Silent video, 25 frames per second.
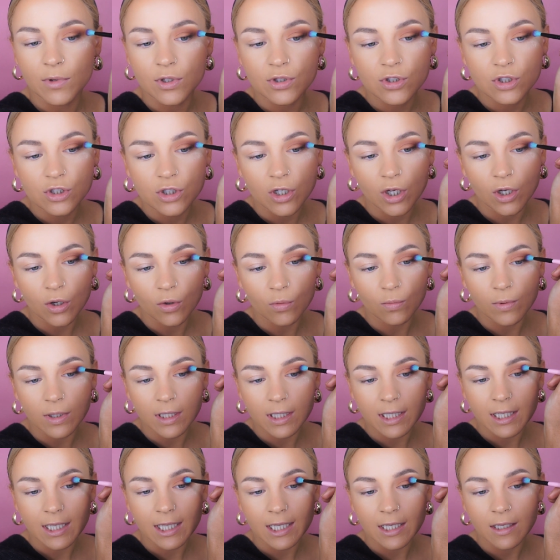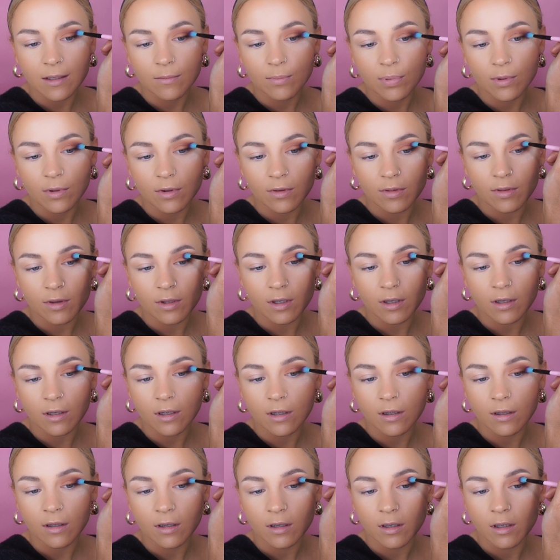so we keep
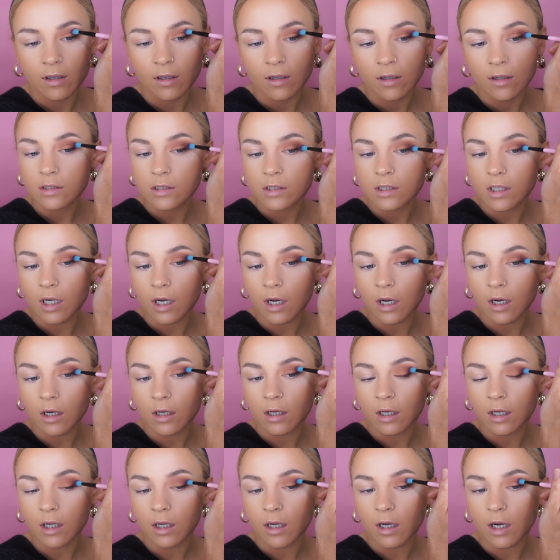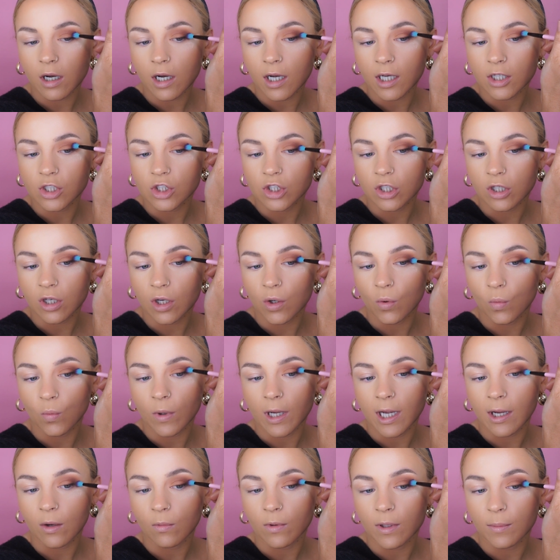the darker eyeshadow
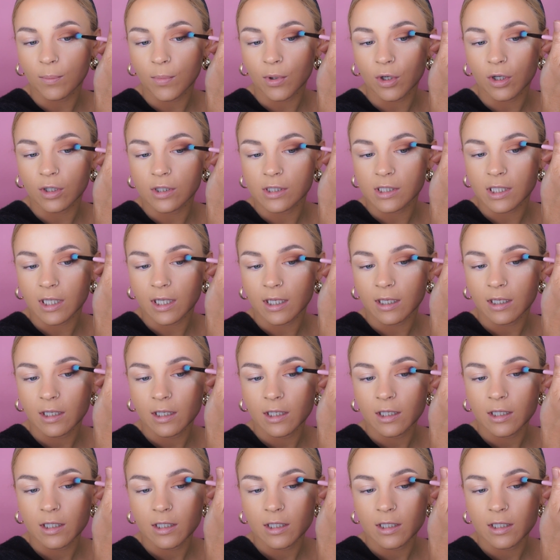where we put it.